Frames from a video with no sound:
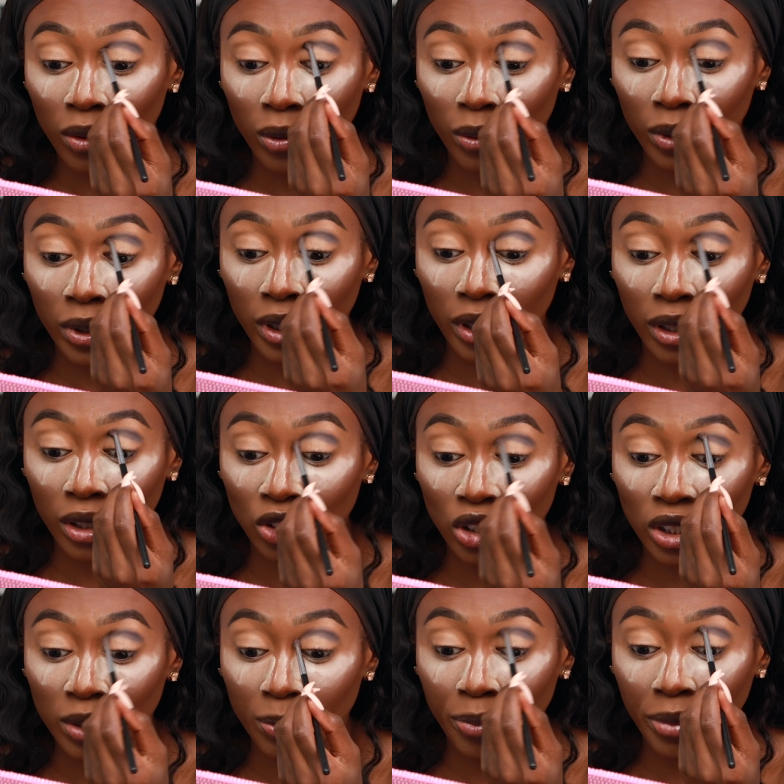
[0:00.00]
We're gonna
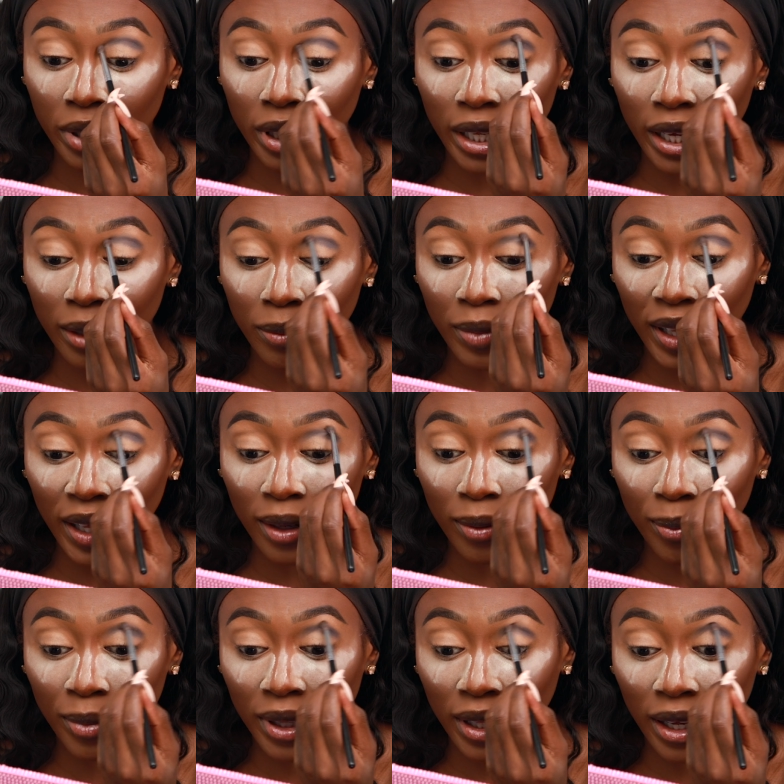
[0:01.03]
just blend,
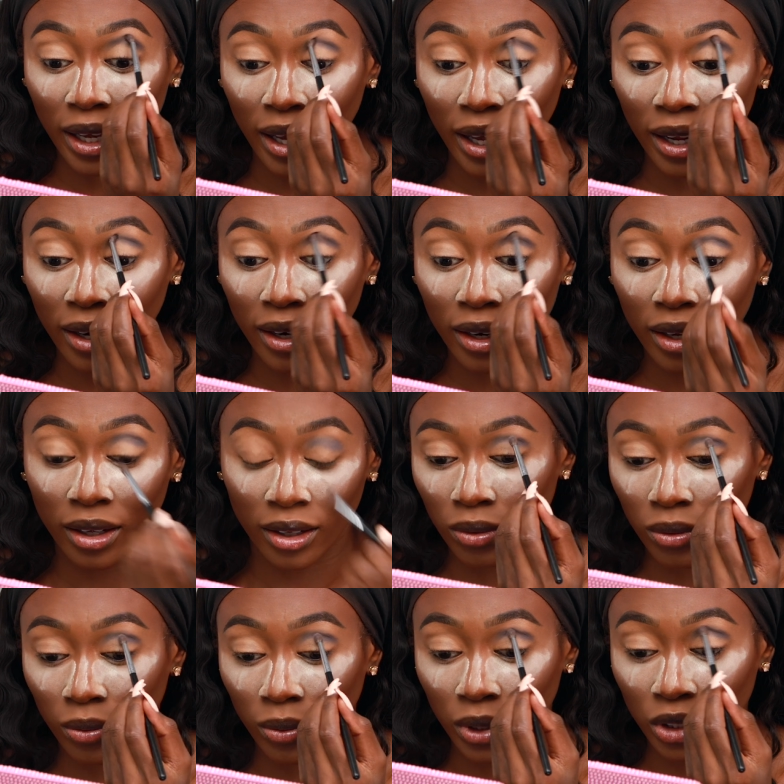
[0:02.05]
blend, blend.
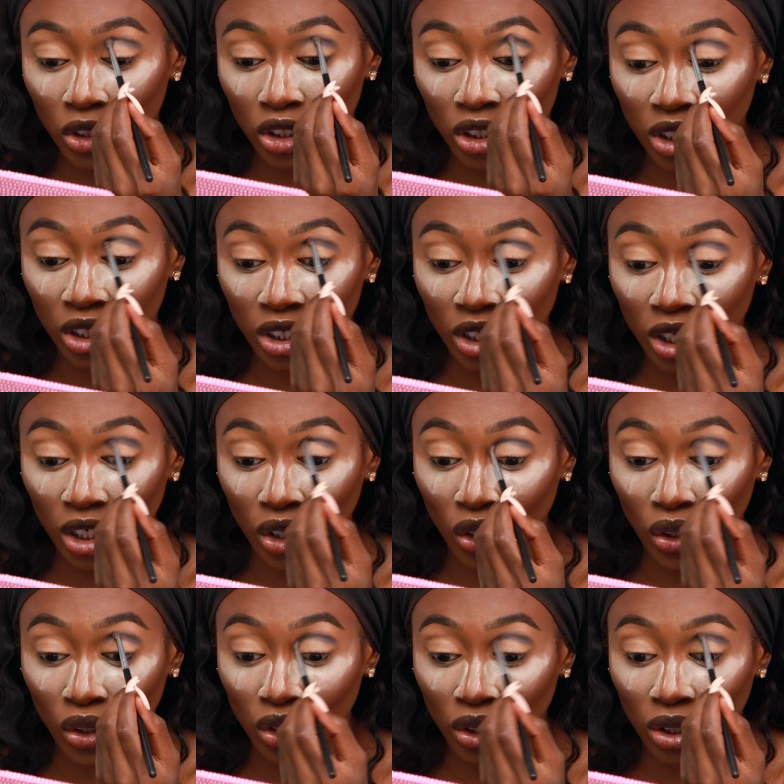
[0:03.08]

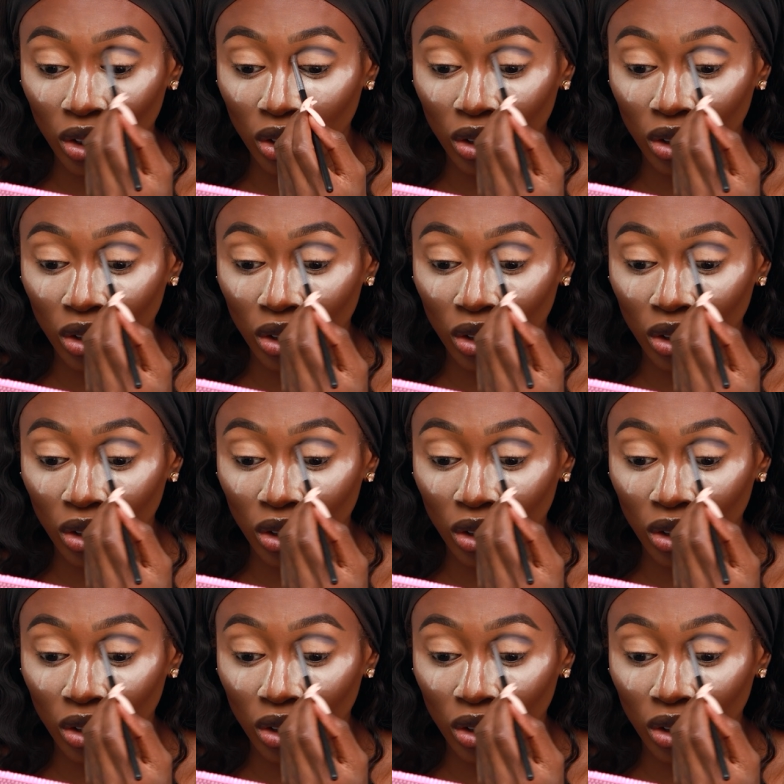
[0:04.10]
Windshield